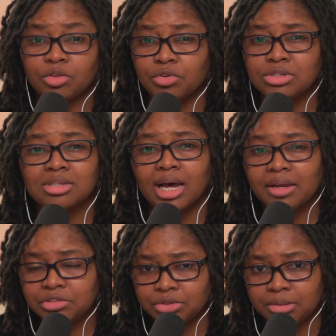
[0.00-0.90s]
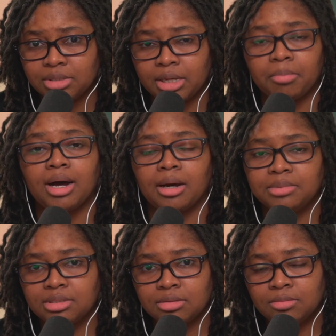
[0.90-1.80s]
the first live stream that
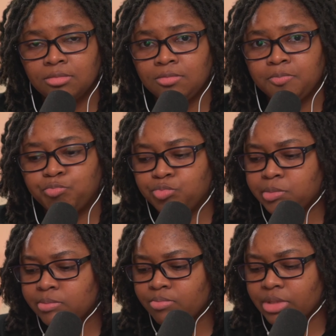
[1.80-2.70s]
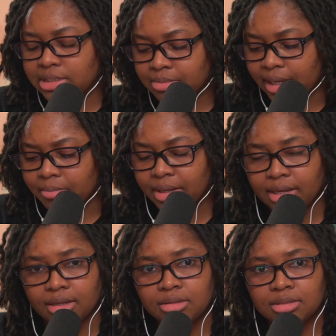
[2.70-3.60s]
popped, and I'm like,
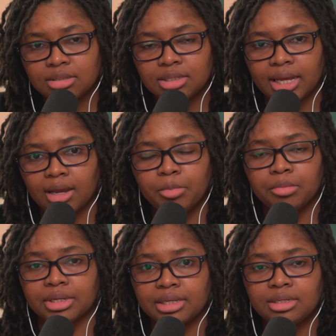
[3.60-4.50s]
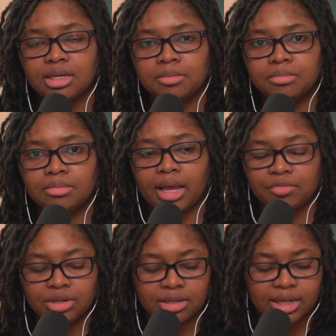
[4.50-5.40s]
man. Like I remember getting up
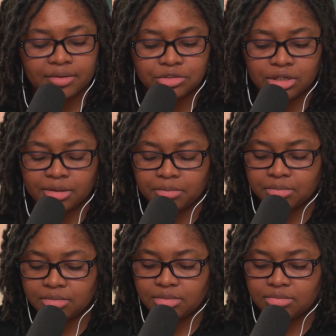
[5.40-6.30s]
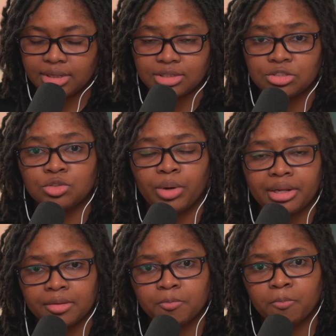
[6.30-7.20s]
after that live stream and
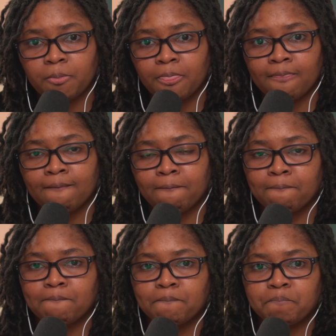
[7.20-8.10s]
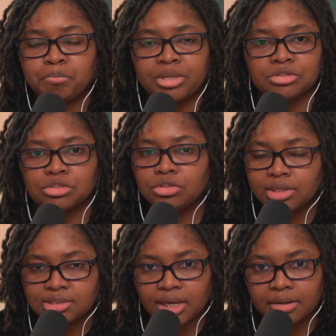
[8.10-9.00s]
sweating because I was so
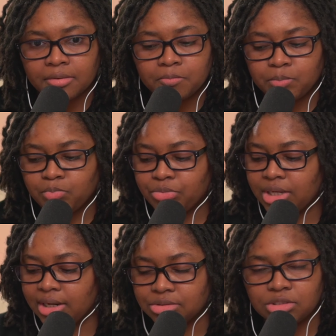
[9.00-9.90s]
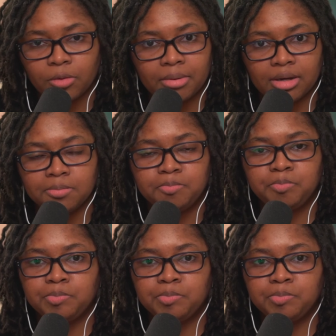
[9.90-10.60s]
excited and I was so pumped.